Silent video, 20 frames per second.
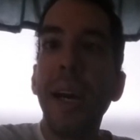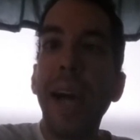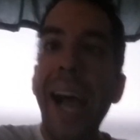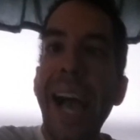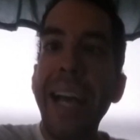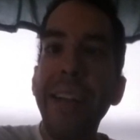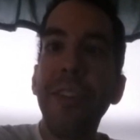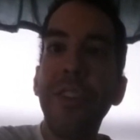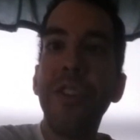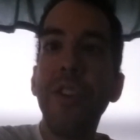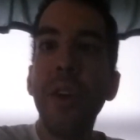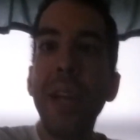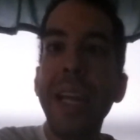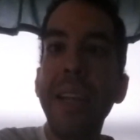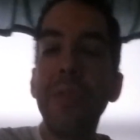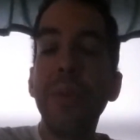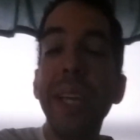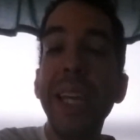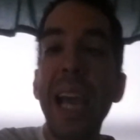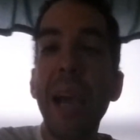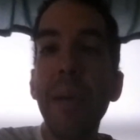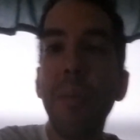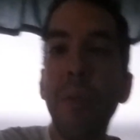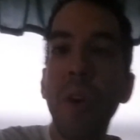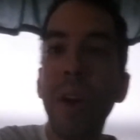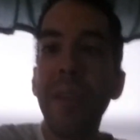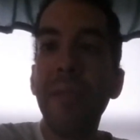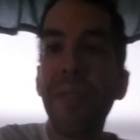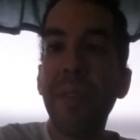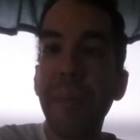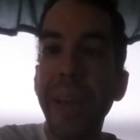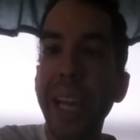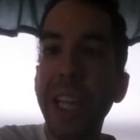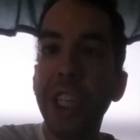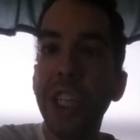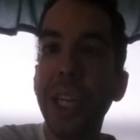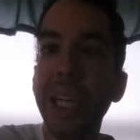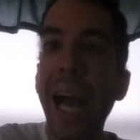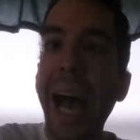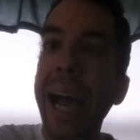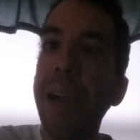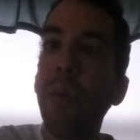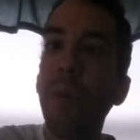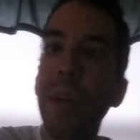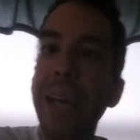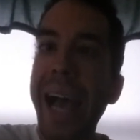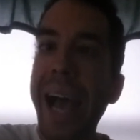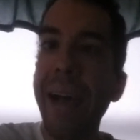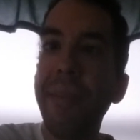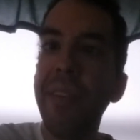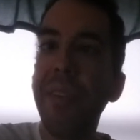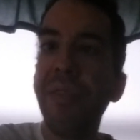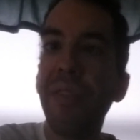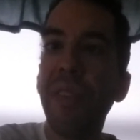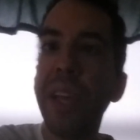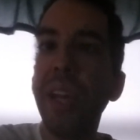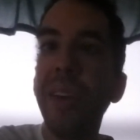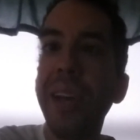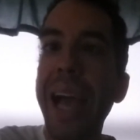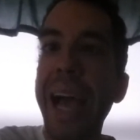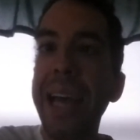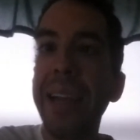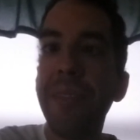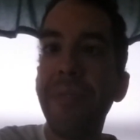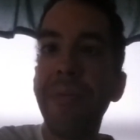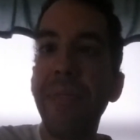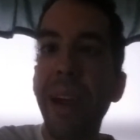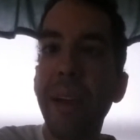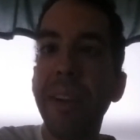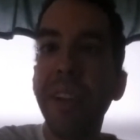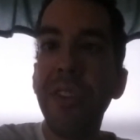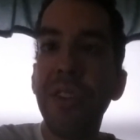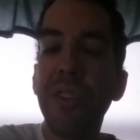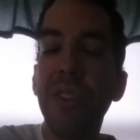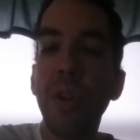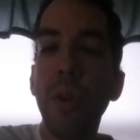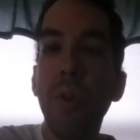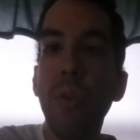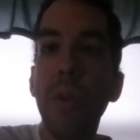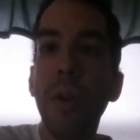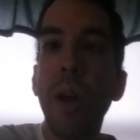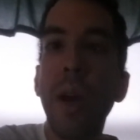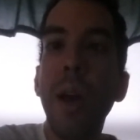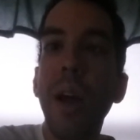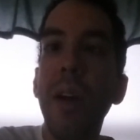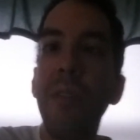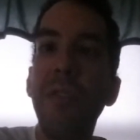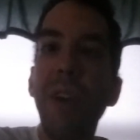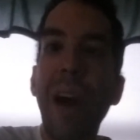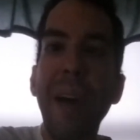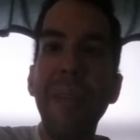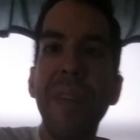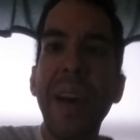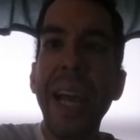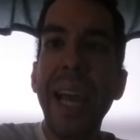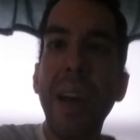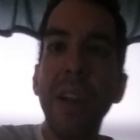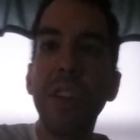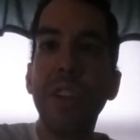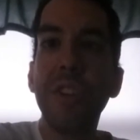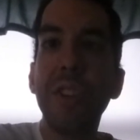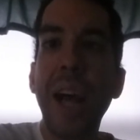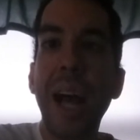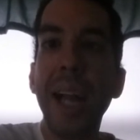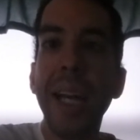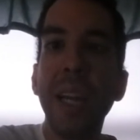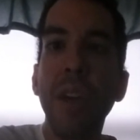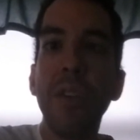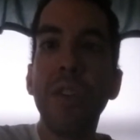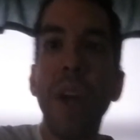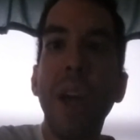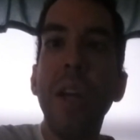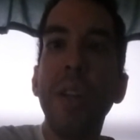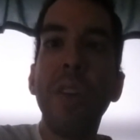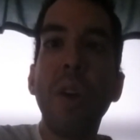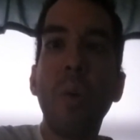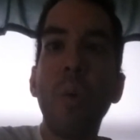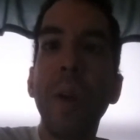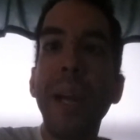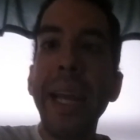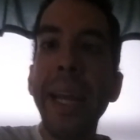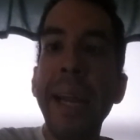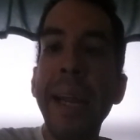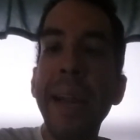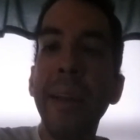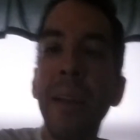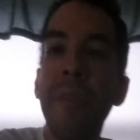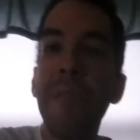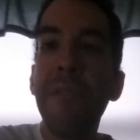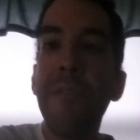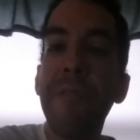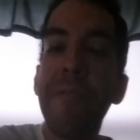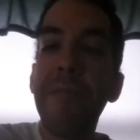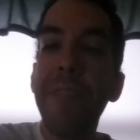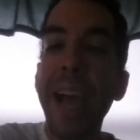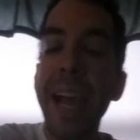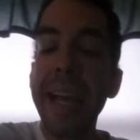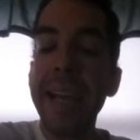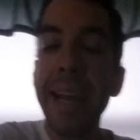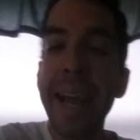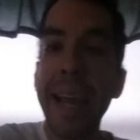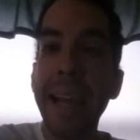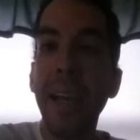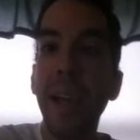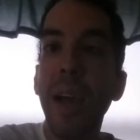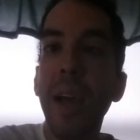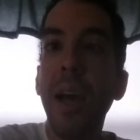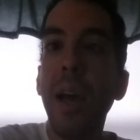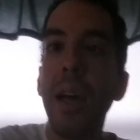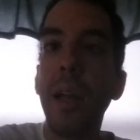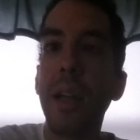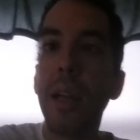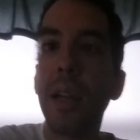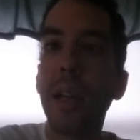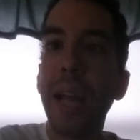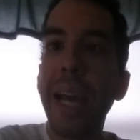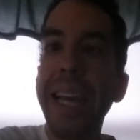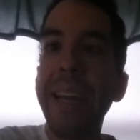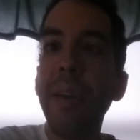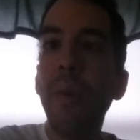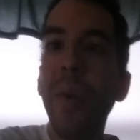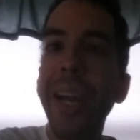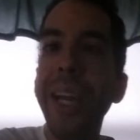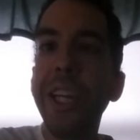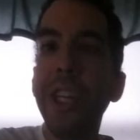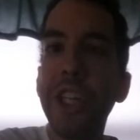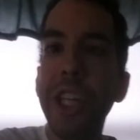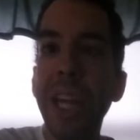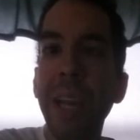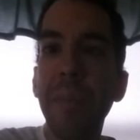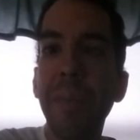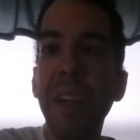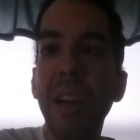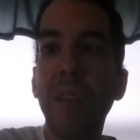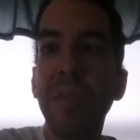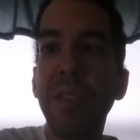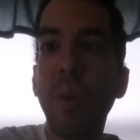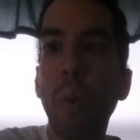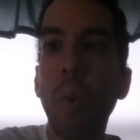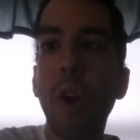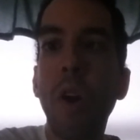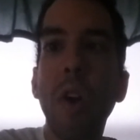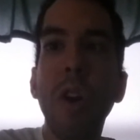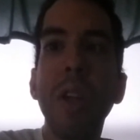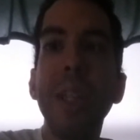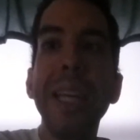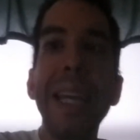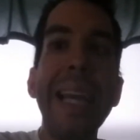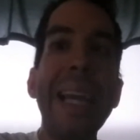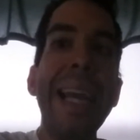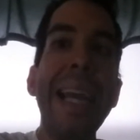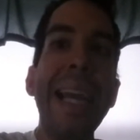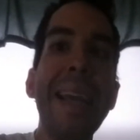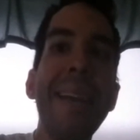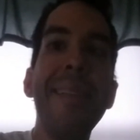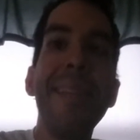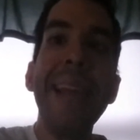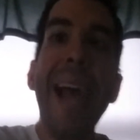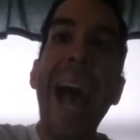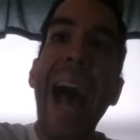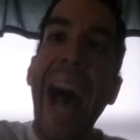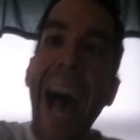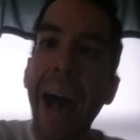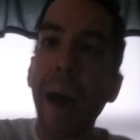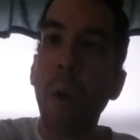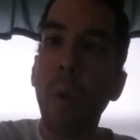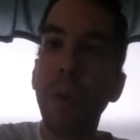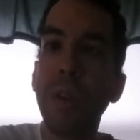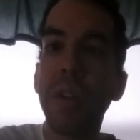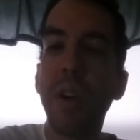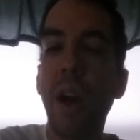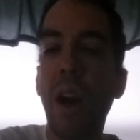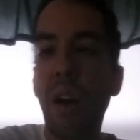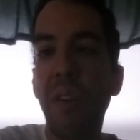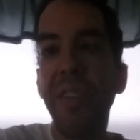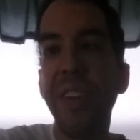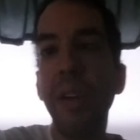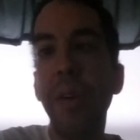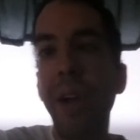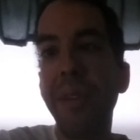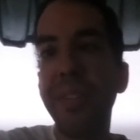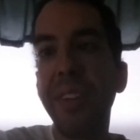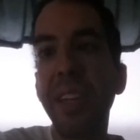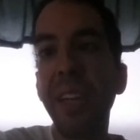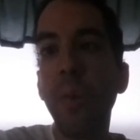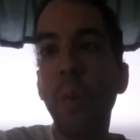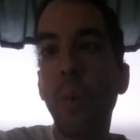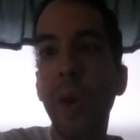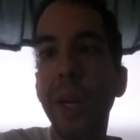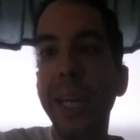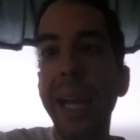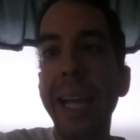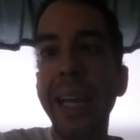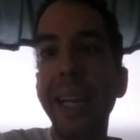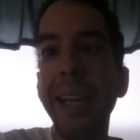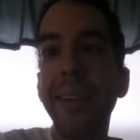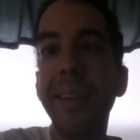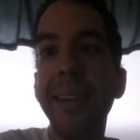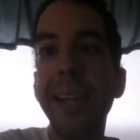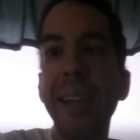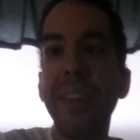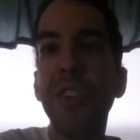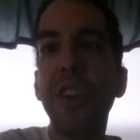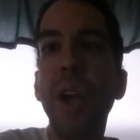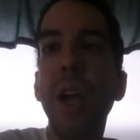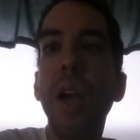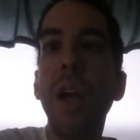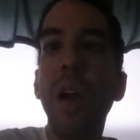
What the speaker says: As soon as we get more information, I will have it for you guys very soon. Rafael Dos Anjos, the reigning, the defending lightweight champion of the world, is out of UFC 196.